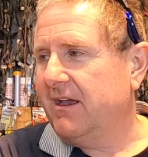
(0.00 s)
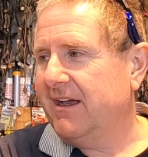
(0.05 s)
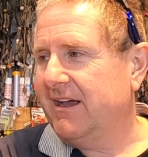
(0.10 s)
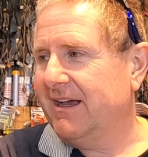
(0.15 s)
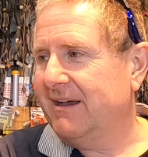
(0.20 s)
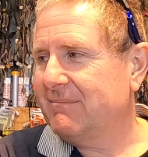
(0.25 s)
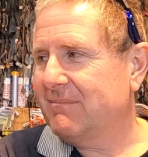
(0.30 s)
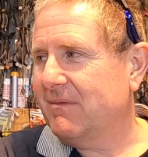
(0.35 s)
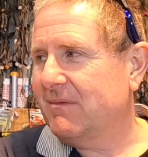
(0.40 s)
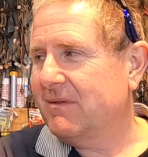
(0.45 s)

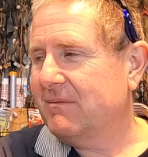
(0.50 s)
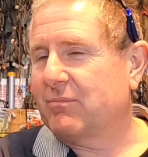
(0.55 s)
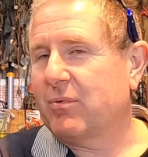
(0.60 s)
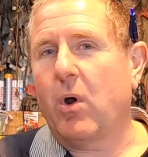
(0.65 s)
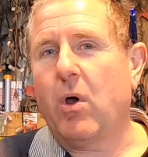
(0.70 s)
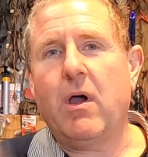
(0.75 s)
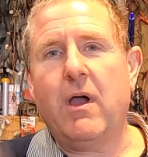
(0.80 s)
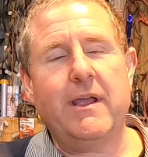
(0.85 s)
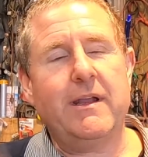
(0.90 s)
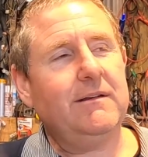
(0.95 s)
Um,
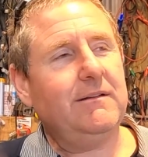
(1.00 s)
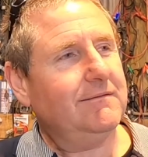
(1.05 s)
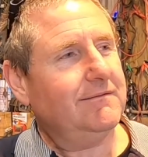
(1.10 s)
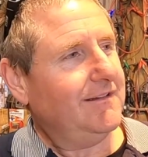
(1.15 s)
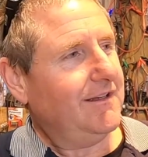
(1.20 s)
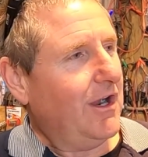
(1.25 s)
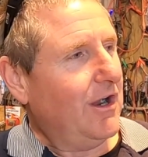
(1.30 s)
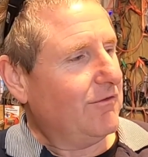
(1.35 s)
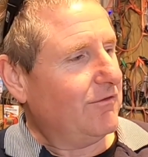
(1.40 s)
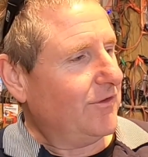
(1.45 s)
Brian
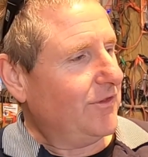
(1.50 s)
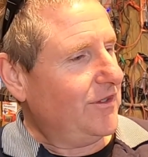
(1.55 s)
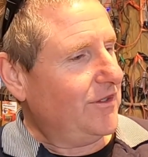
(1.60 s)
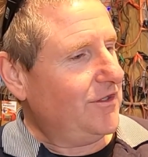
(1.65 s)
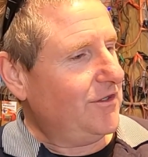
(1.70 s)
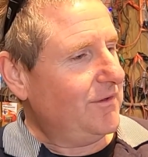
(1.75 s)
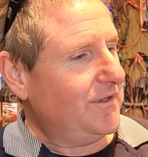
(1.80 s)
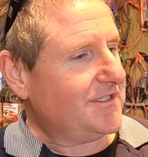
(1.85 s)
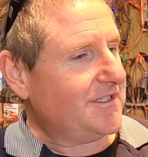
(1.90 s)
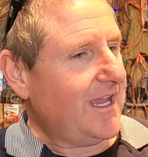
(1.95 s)
over in the
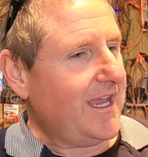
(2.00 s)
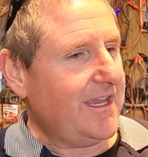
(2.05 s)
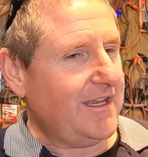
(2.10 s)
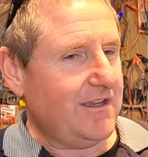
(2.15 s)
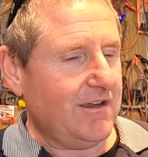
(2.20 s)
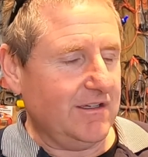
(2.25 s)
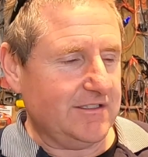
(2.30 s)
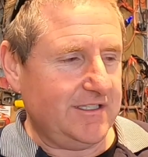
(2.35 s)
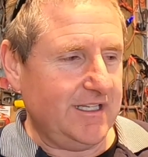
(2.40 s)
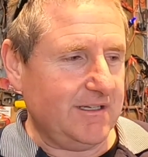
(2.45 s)

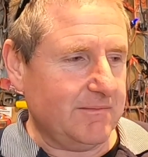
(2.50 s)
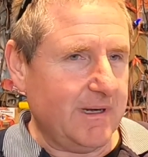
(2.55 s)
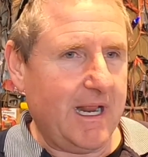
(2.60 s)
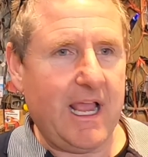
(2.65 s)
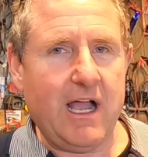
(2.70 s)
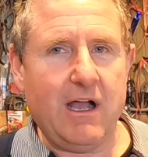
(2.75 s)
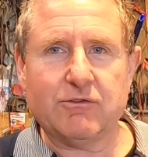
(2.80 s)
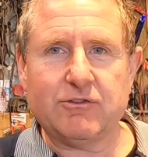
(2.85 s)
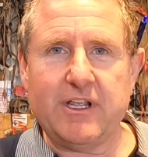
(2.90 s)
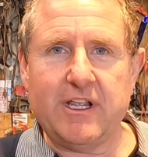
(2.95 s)
USA, I seen him in
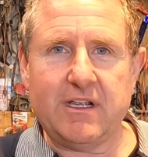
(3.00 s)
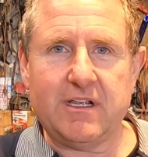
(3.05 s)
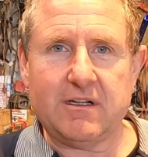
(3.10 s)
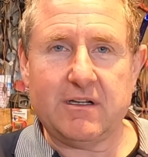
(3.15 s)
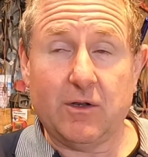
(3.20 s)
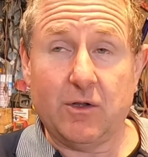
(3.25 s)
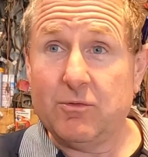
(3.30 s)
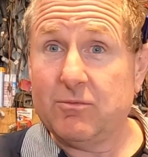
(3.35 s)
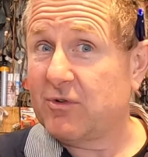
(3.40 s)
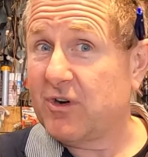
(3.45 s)
a
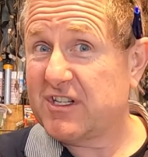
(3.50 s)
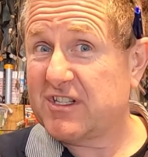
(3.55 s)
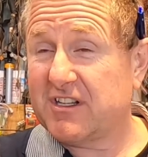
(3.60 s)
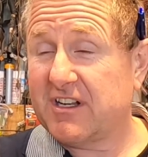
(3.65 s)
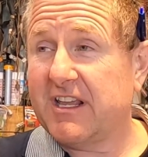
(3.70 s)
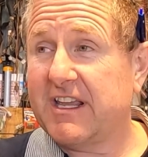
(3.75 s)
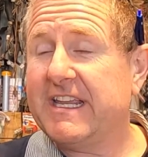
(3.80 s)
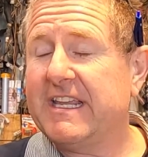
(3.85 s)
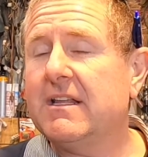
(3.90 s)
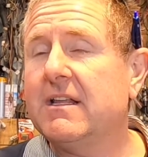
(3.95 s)
Haltech loom
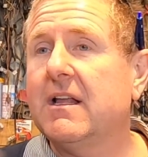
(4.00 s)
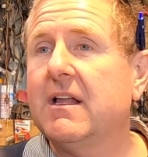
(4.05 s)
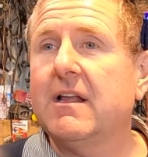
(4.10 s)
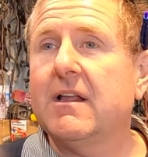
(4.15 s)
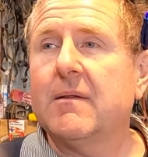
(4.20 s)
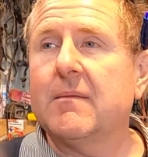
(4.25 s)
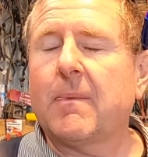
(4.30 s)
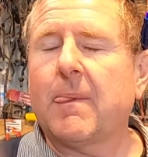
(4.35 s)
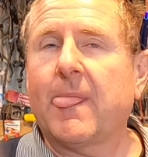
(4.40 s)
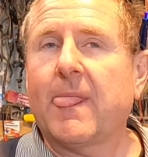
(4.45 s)
recently.
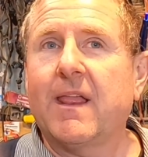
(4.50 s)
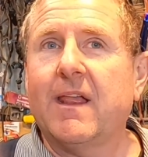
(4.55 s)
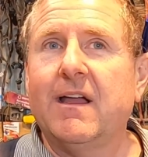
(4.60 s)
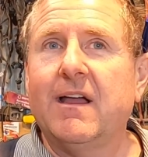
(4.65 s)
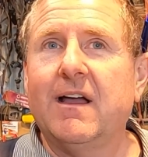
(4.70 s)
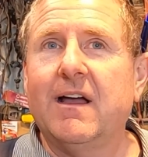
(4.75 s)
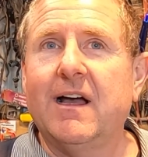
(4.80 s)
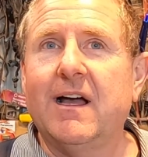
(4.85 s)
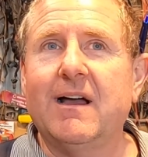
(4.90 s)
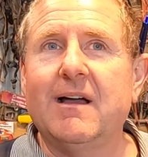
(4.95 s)

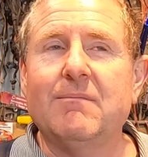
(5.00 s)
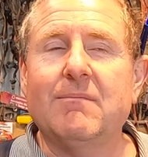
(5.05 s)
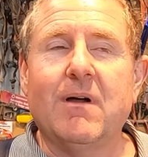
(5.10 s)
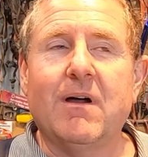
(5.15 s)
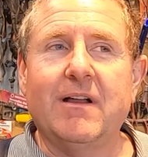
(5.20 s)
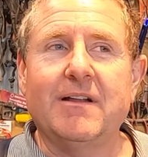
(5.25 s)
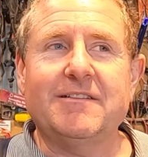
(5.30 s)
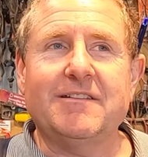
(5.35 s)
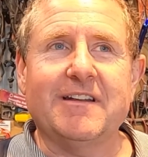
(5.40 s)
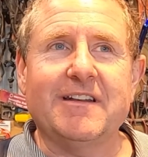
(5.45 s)
Um,
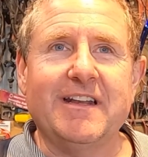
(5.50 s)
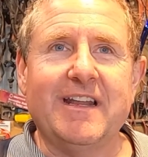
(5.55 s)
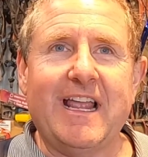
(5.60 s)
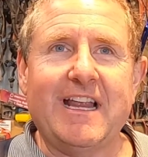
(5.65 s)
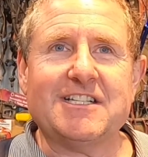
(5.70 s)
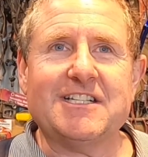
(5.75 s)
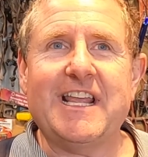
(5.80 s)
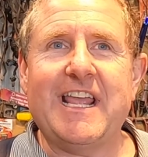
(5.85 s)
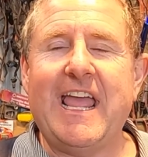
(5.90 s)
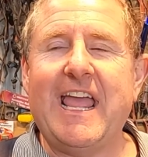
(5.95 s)
I didn't
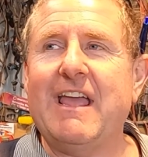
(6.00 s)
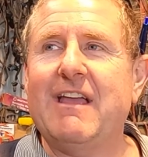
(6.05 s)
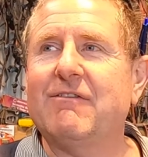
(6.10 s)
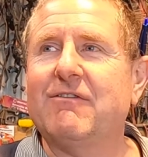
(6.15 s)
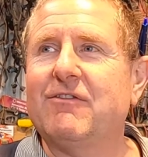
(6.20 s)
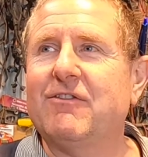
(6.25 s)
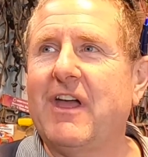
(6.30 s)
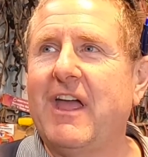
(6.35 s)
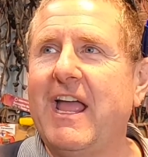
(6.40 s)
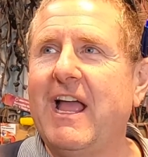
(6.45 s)
actually
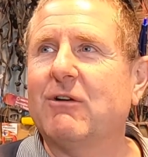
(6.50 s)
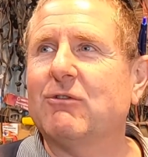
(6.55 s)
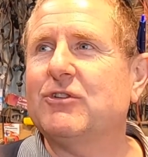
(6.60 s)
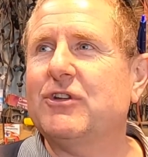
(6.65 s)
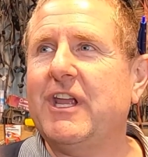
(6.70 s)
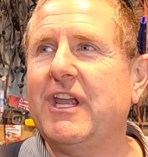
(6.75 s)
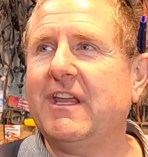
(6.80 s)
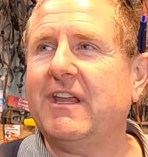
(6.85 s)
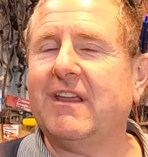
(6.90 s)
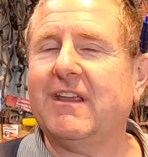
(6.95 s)
have the
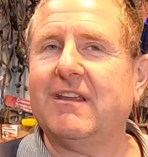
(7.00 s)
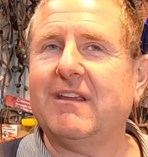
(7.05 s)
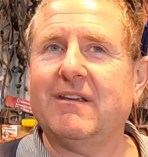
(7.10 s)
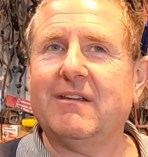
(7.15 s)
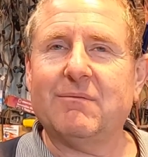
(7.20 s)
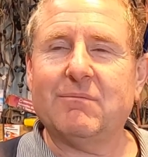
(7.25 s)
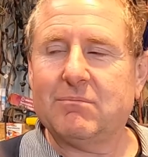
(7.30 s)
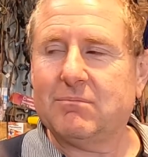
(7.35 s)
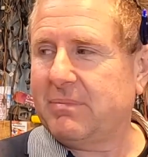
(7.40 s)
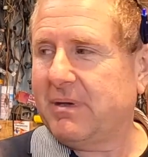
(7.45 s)
Haltech
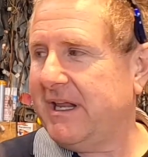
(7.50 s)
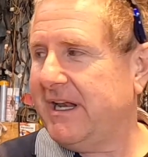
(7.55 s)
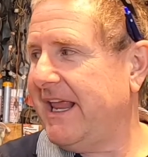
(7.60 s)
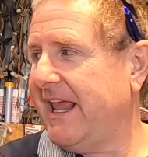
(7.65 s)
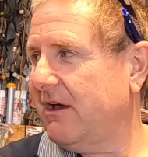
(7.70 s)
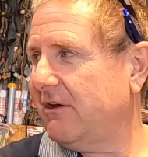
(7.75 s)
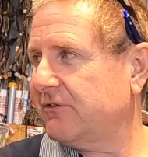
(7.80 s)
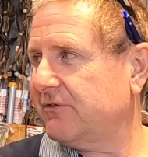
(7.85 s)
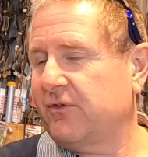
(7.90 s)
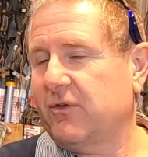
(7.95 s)
pin
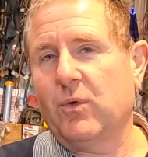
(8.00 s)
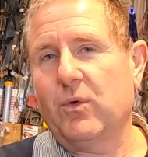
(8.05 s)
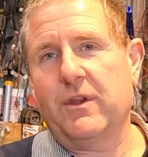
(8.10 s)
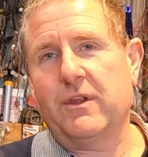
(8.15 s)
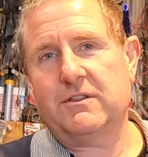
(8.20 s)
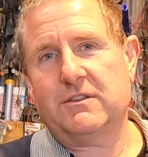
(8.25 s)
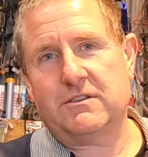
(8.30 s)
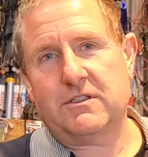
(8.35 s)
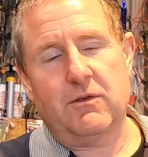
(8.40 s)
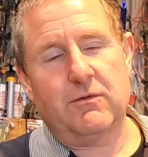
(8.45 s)
out for
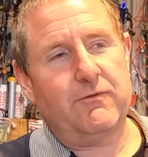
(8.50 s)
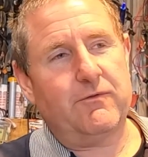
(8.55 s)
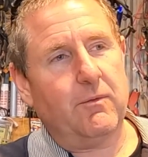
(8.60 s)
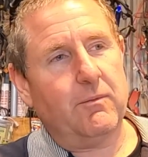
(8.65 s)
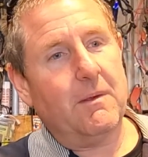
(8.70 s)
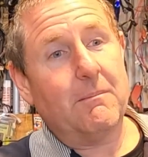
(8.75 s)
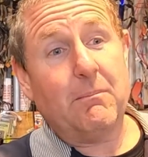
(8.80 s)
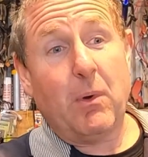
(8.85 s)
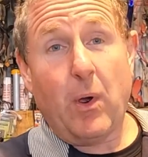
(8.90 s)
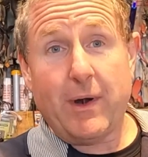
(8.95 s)
that, so
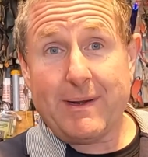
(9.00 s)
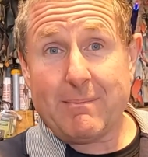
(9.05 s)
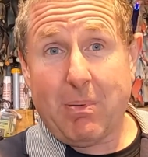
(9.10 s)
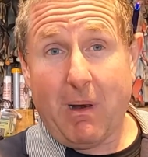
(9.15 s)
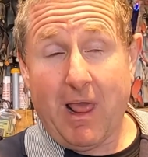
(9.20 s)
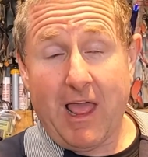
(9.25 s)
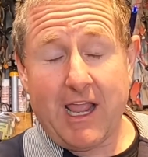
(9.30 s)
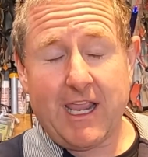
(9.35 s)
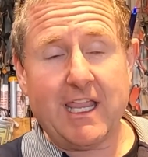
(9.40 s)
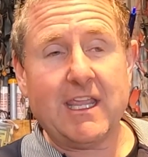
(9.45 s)
from the body
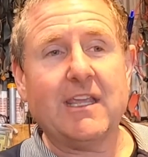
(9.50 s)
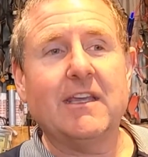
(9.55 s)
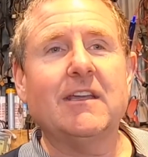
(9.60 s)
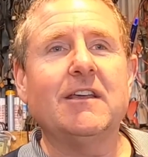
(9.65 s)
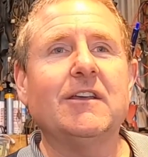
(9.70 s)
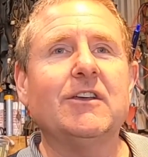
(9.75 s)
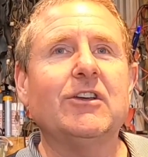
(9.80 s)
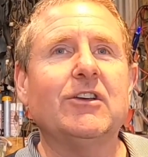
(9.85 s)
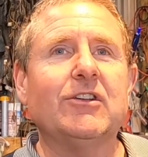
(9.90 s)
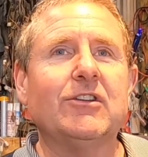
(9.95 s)
plug,
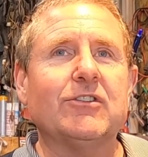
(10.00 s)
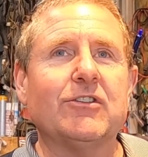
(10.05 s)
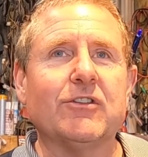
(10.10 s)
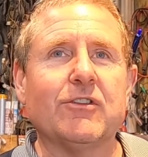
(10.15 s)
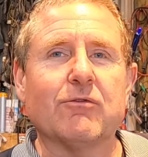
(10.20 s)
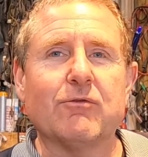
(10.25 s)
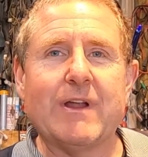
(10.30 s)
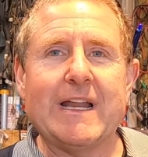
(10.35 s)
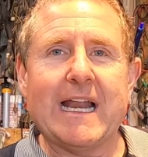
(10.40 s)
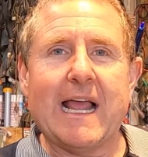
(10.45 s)
to
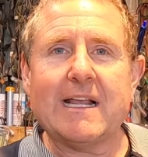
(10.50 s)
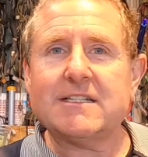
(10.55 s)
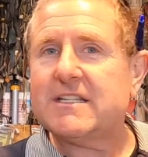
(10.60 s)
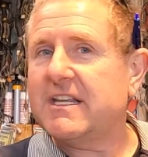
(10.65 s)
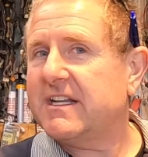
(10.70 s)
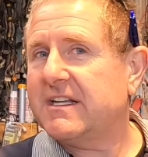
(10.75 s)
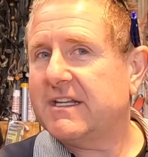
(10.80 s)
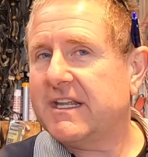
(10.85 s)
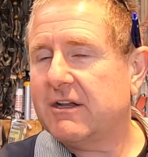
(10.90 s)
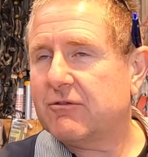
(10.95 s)
the relays.
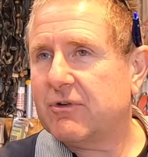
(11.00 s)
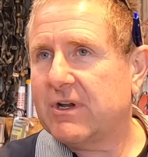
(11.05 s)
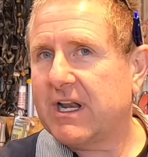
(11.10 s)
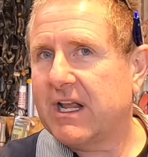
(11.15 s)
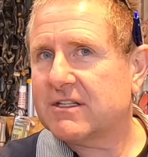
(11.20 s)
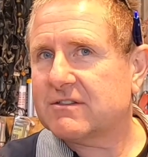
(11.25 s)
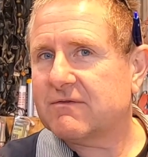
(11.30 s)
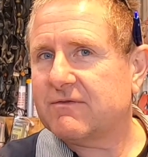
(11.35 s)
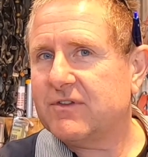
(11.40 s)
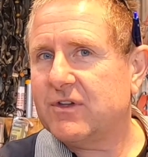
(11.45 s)
He didn't get
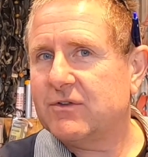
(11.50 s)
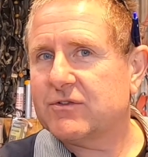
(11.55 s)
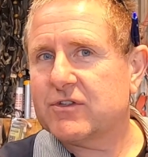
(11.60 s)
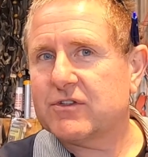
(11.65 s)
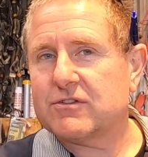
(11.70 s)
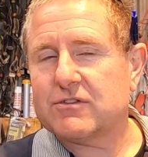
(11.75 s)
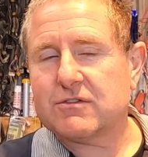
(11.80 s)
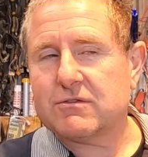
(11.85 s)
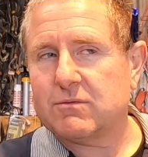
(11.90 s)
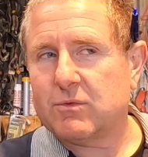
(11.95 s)
relays and
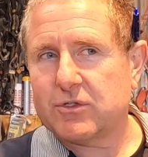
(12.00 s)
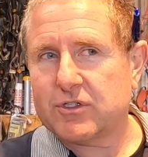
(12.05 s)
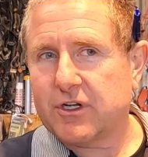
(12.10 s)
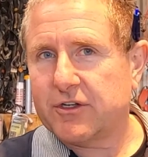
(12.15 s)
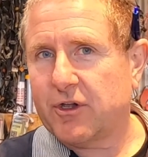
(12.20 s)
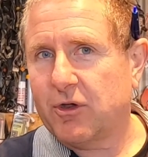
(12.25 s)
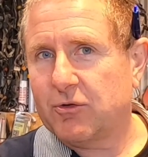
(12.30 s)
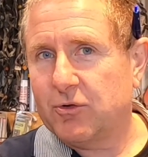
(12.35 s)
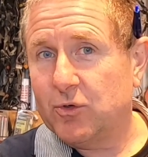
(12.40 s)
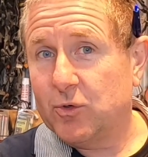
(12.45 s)
fuses, which I
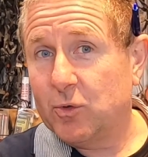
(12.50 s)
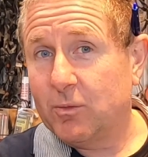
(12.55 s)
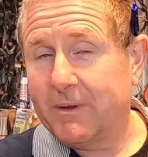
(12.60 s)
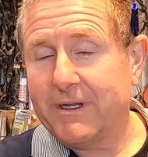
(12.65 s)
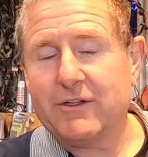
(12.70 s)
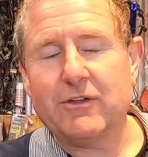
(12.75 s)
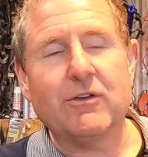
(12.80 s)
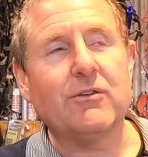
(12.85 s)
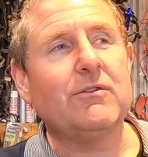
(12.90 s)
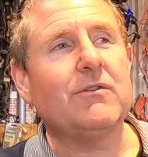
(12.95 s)
don't
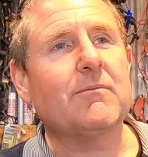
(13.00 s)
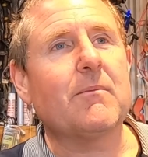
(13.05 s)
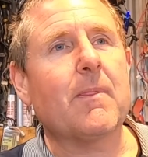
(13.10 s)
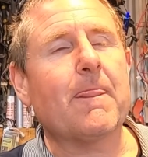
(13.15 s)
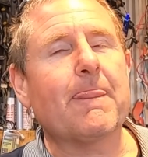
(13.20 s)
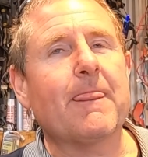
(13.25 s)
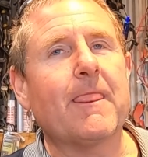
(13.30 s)
normally do.